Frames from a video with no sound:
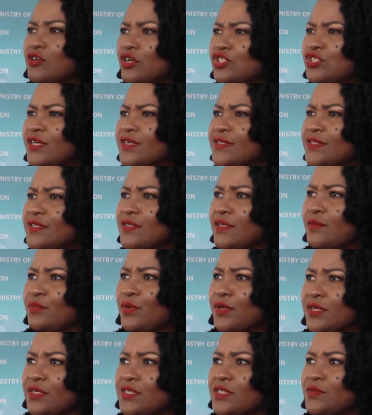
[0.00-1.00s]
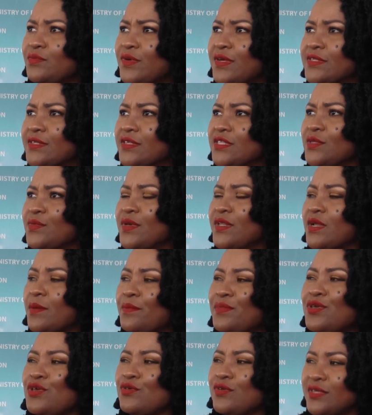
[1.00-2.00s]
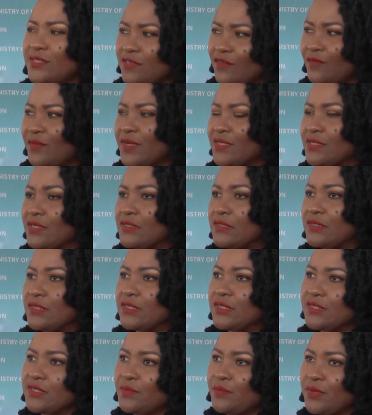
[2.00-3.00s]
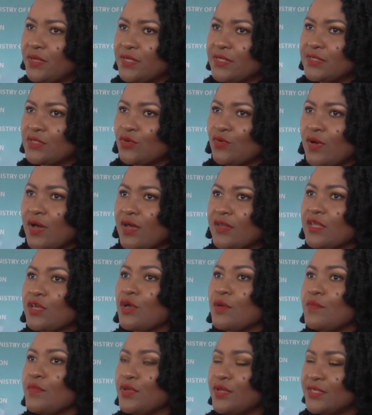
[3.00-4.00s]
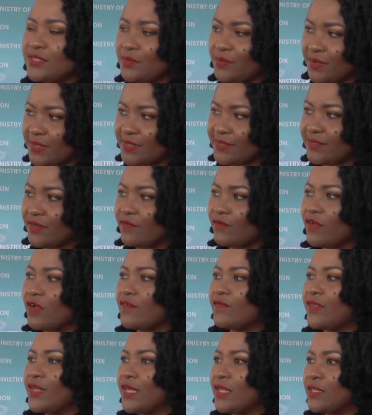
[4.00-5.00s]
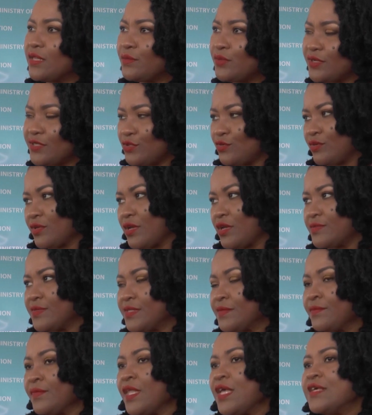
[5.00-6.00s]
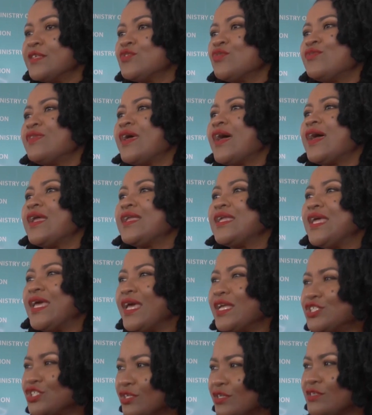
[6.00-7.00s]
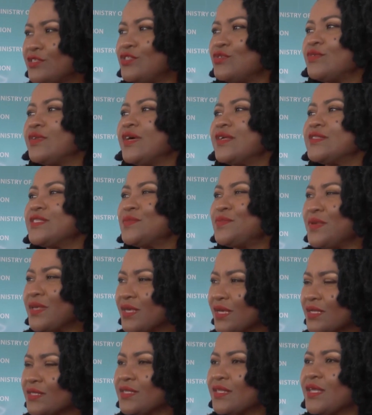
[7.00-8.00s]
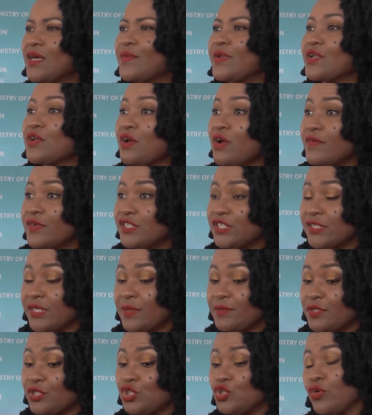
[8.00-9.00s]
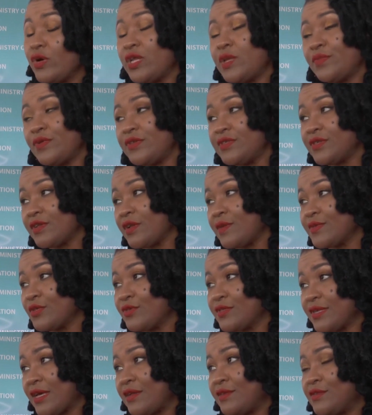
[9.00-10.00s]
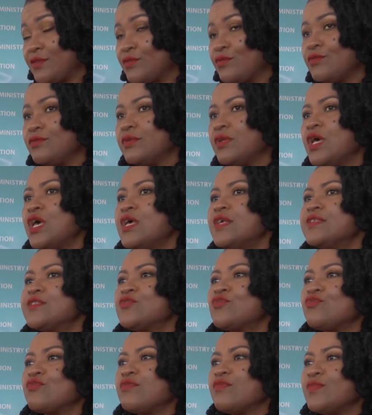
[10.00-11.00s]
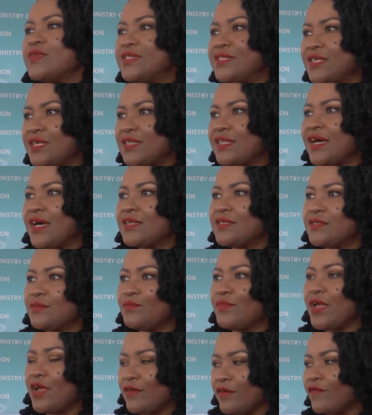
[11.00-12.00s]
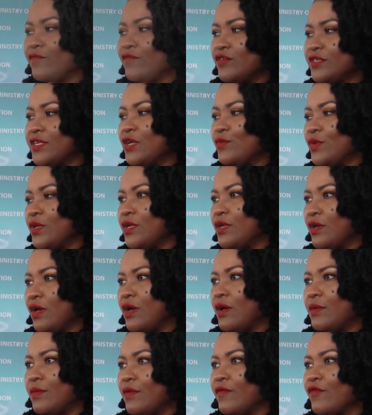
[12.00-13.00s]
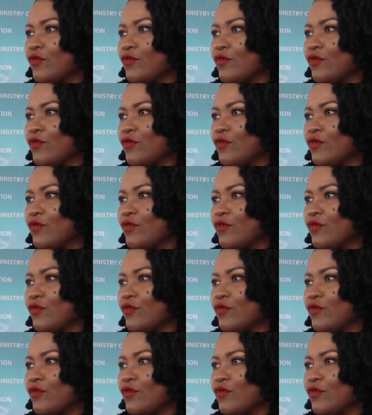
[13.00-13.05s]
And it's not just the police presence being a punitive presence. It is the police who are the community police involved in the police youth clubs. So they are engaging the students, speaking to them, encouraging them to join the police youth clubs outside of school. So we see that bearing fruit, and we,